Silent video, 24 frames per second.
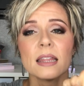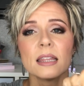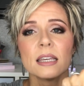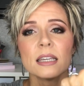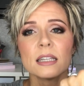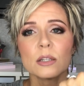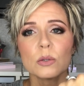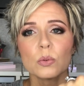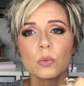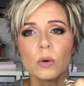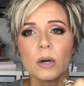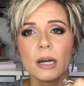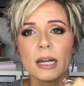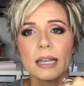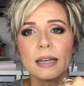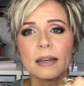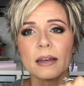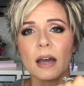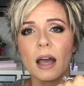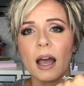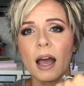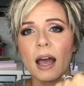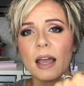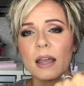This
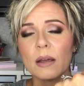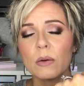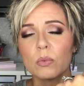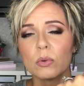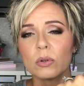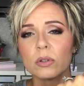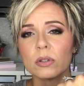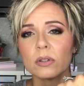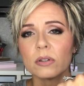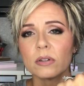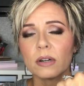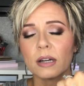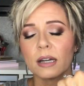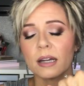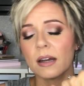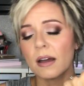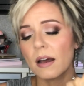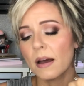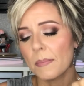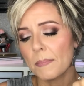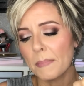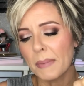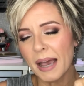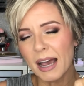one, I will
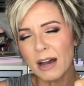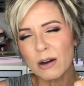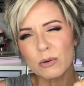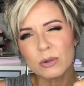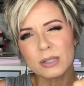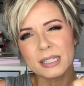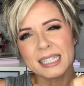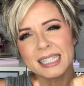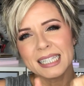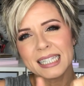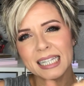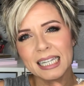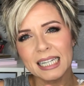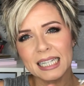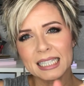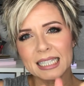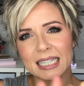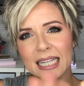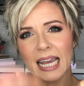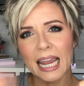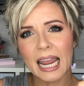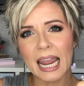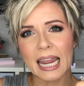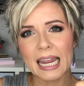about six
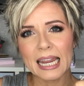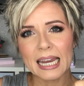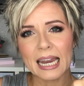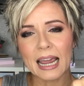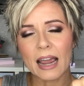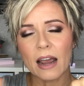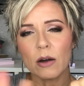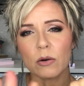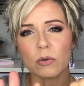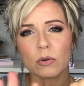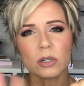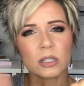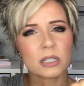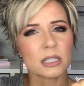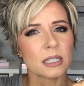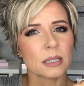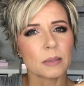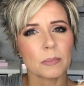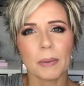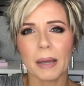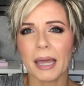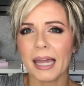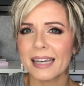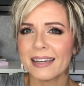to eight hours
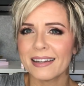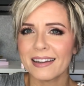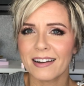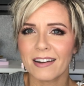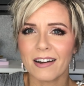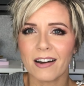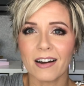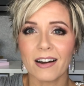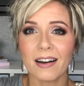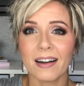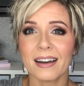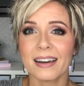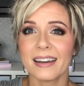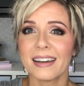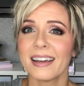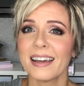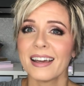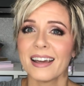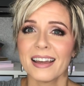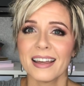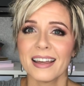depending on